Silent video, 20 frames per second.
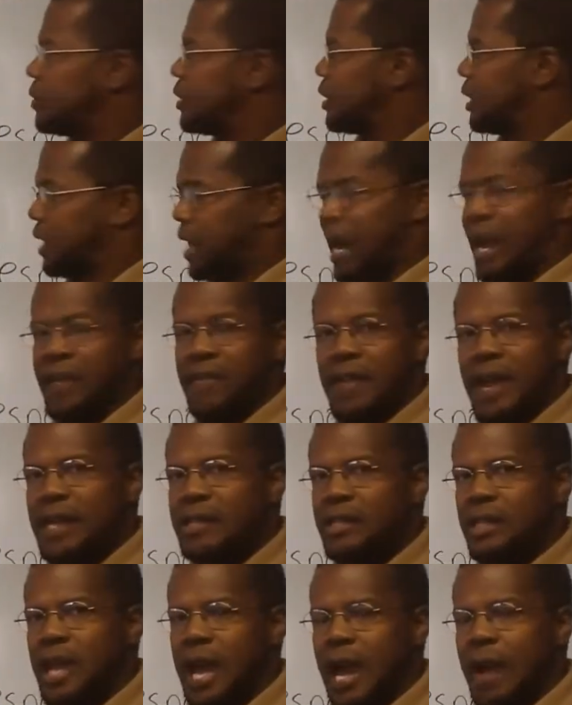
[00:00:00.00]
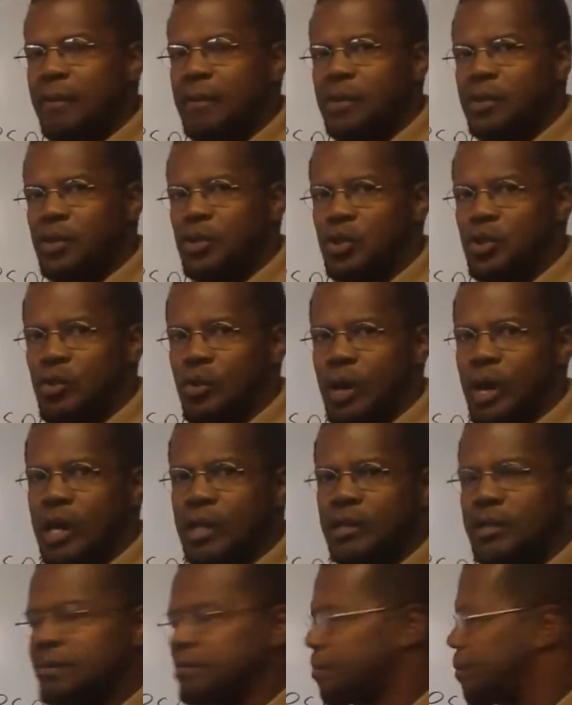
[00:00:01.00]
life as it happens to
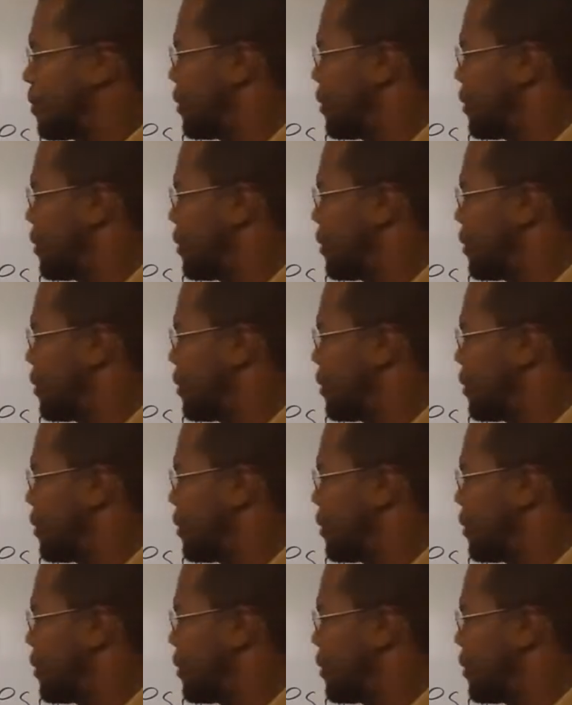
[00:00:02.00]
us,